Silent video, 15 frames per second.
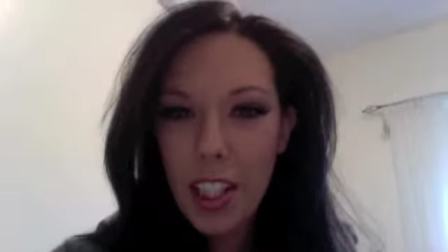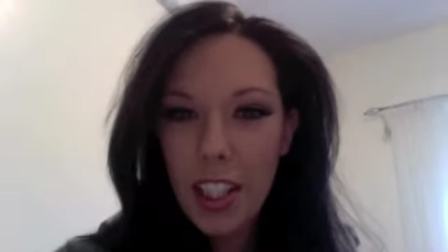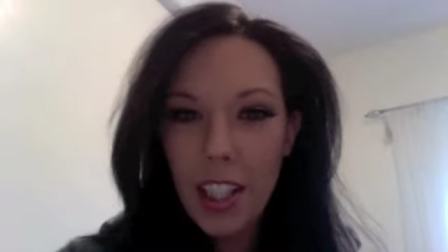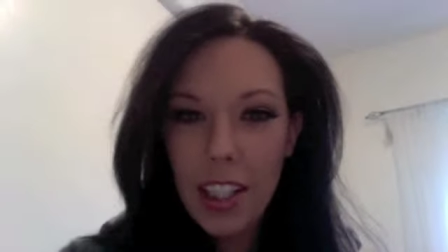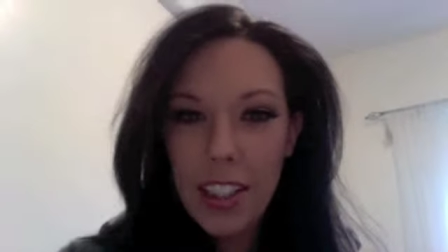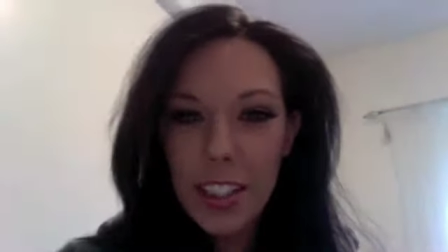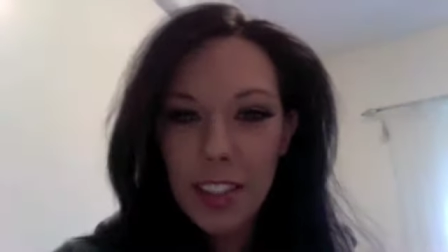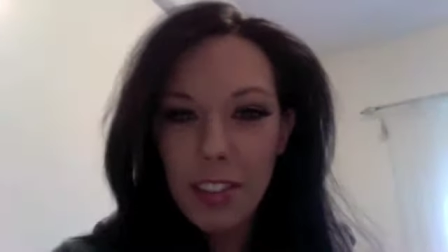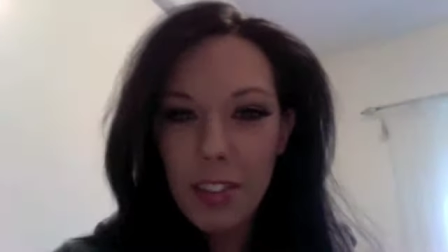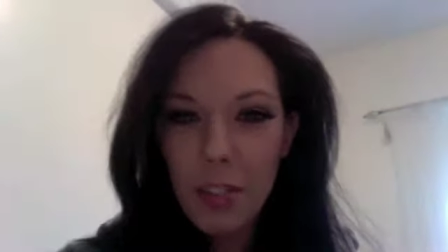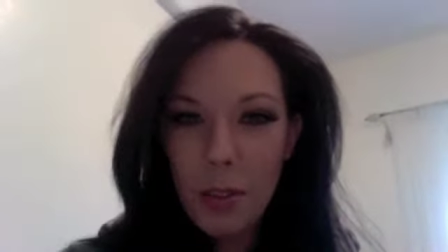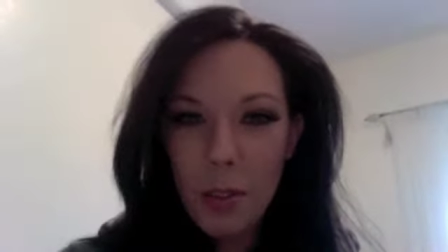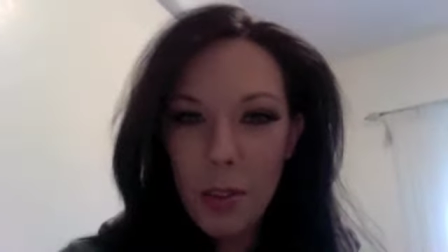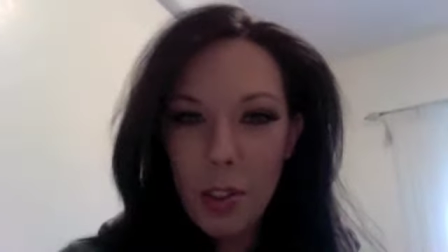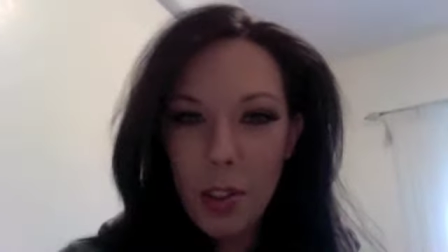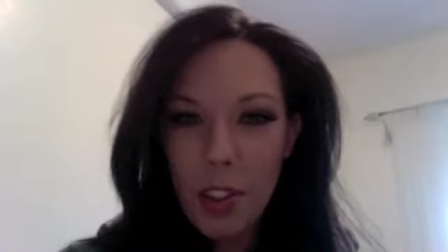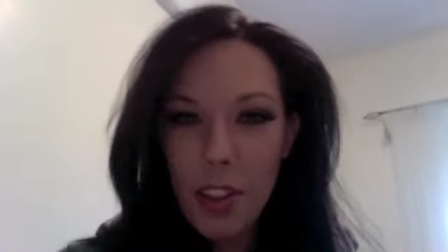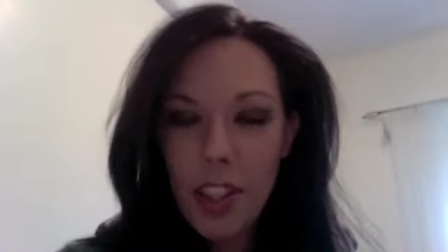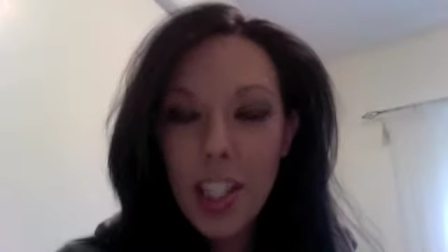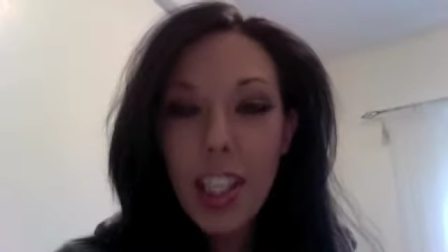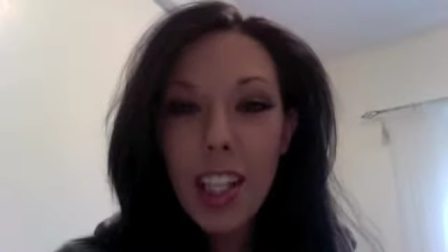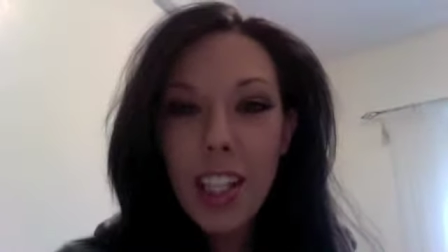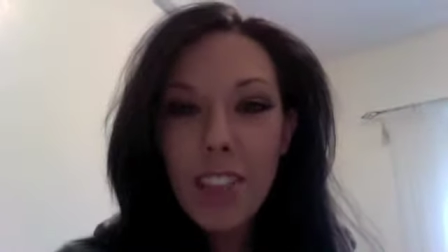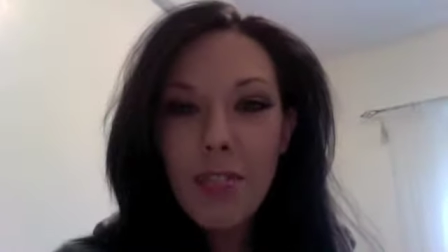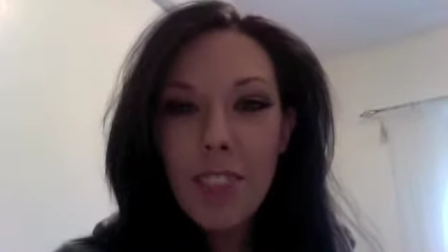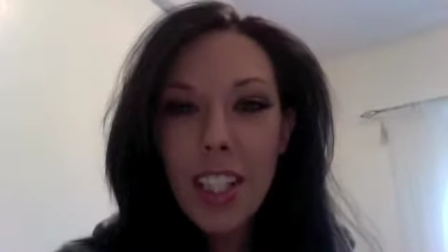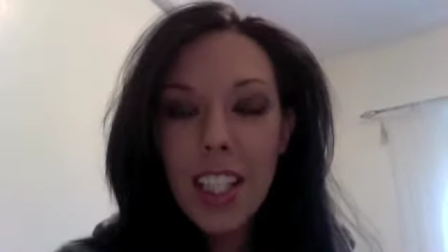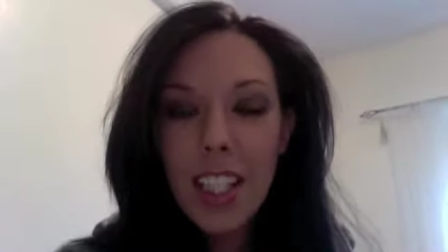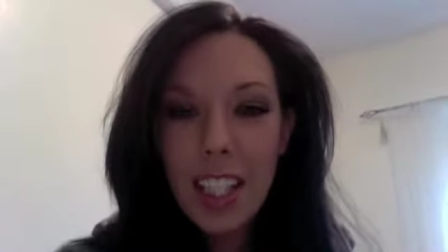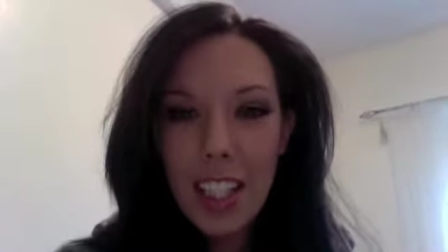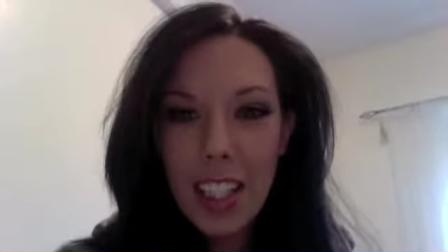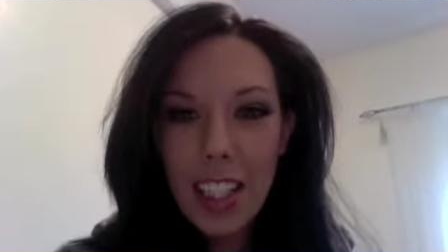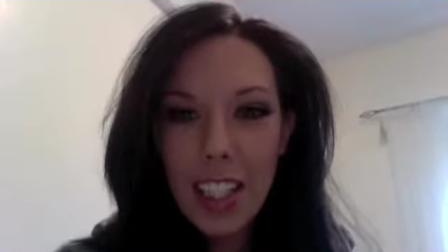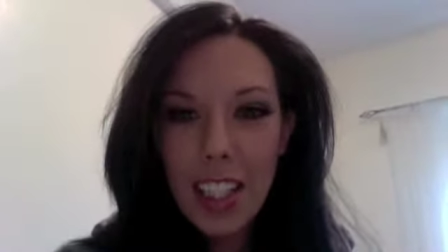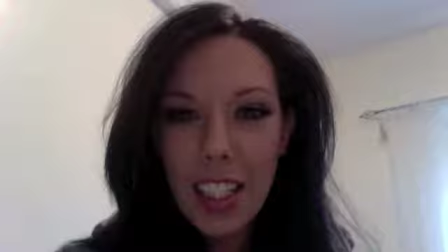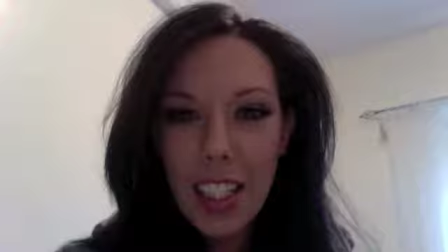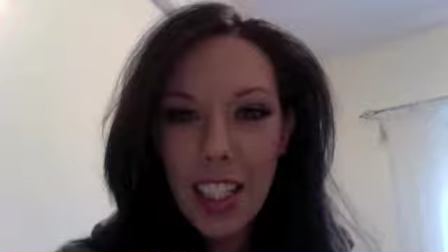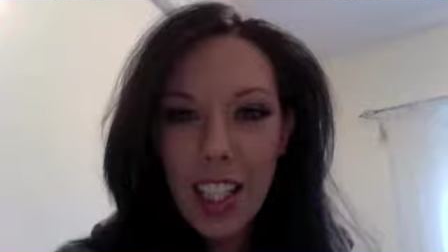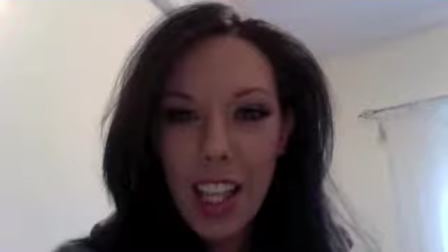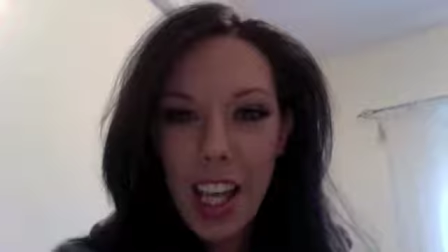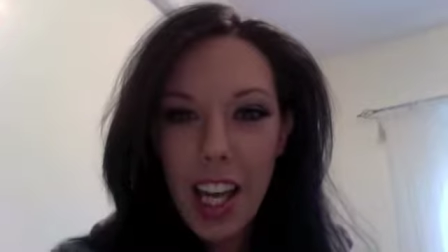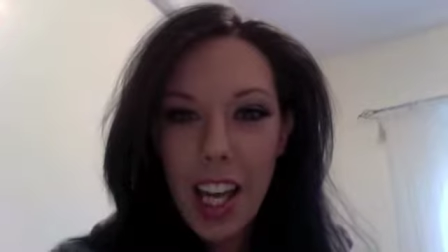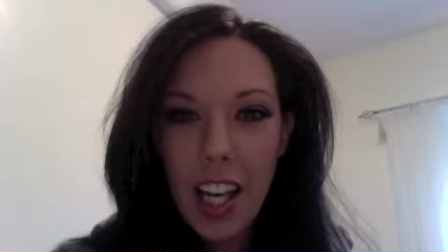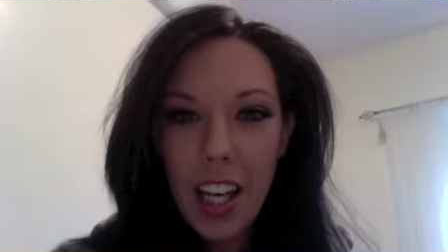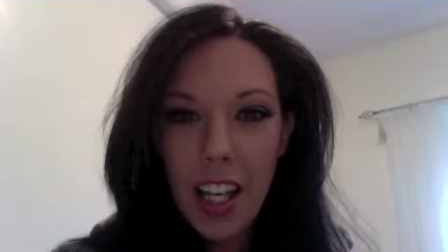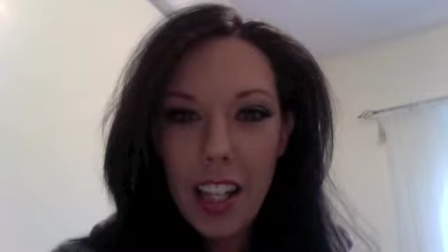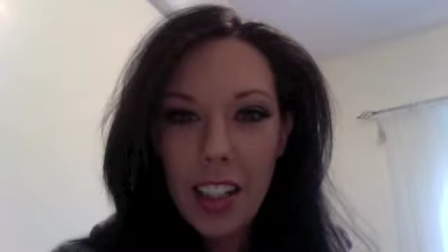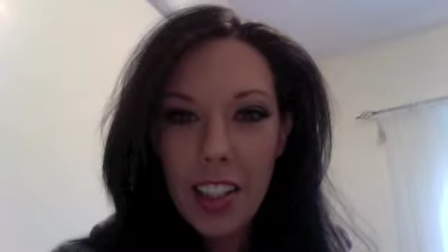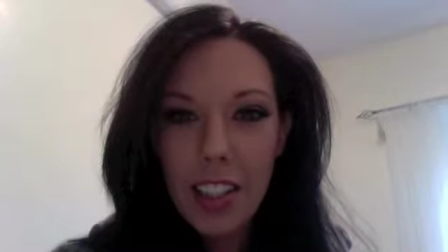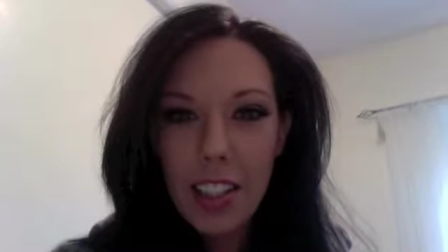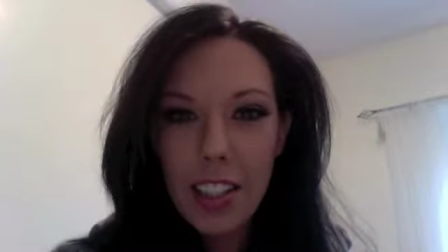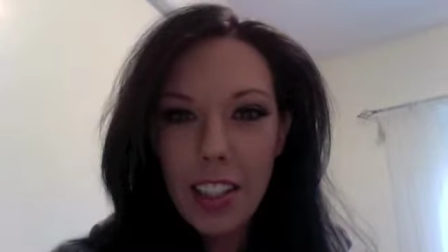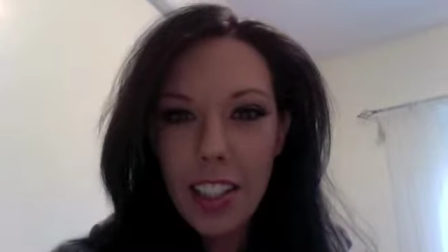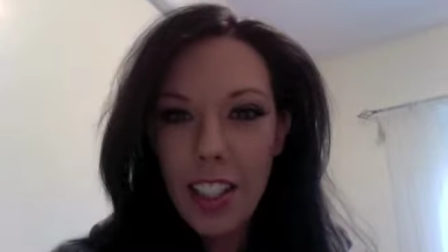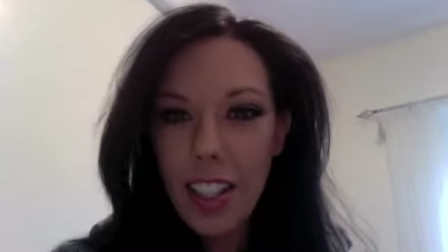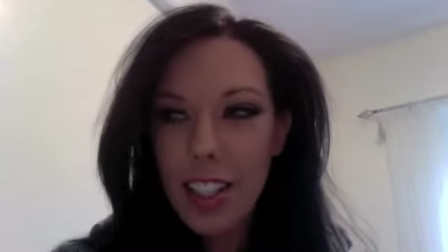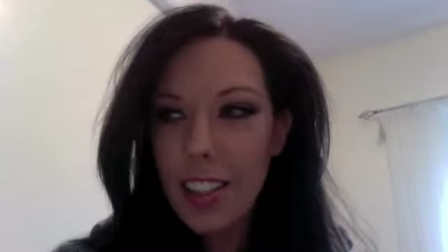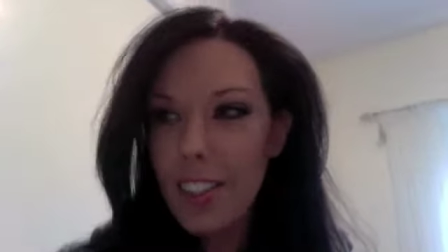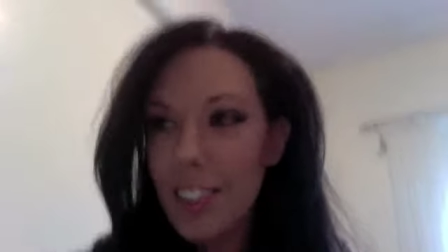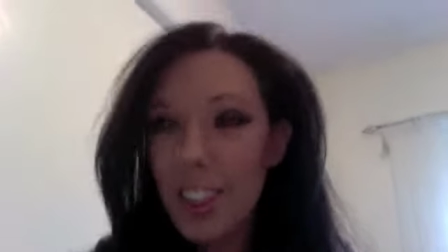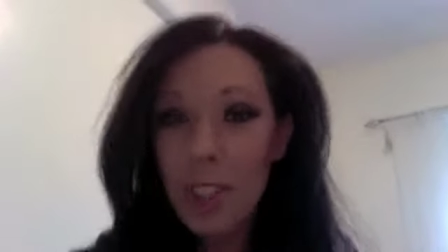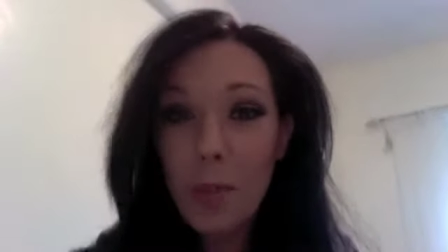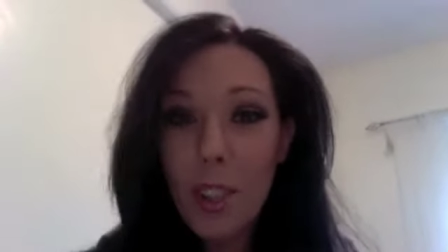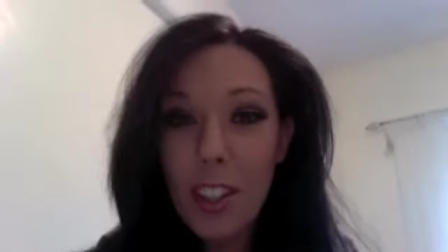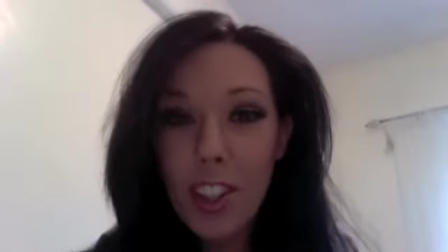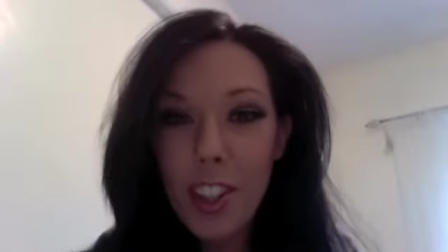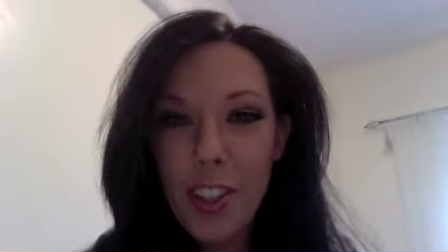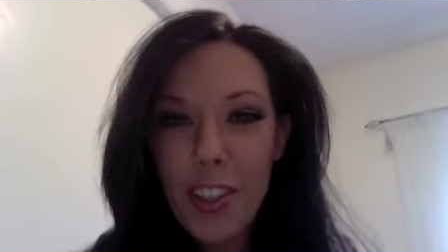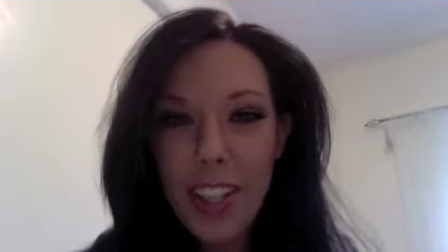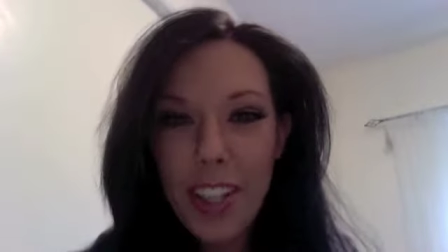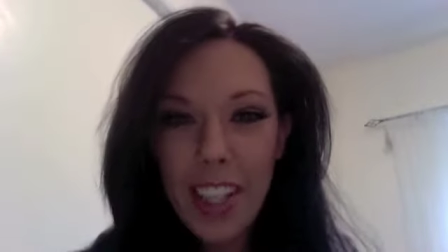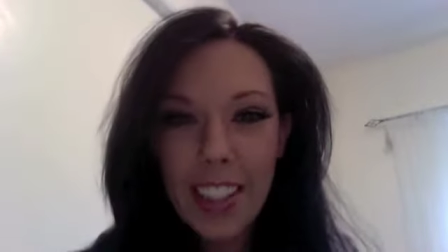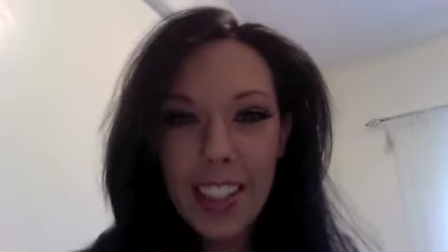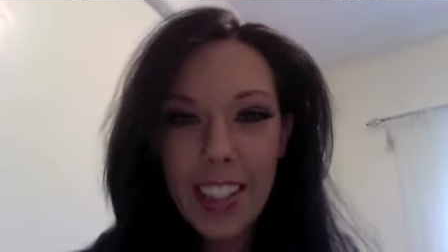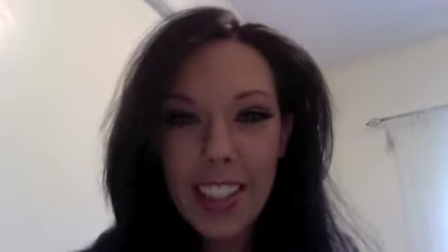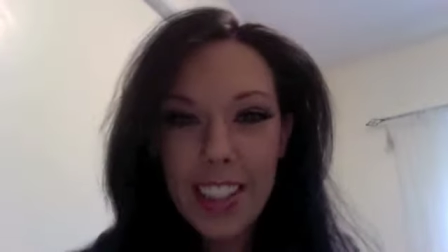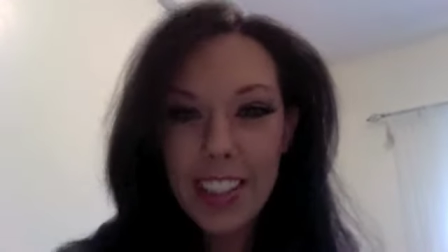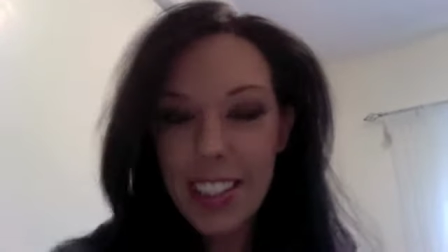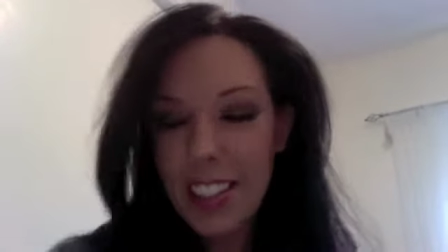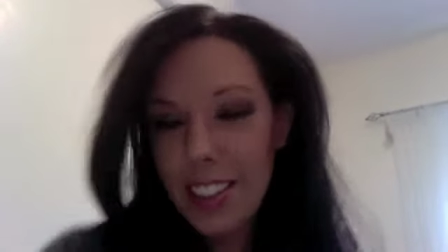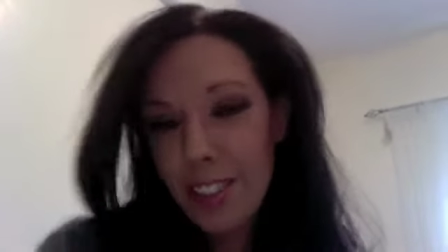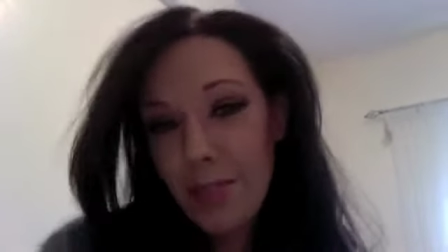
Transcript: Katya, for thinking of me in India, and just wanted to show you guys because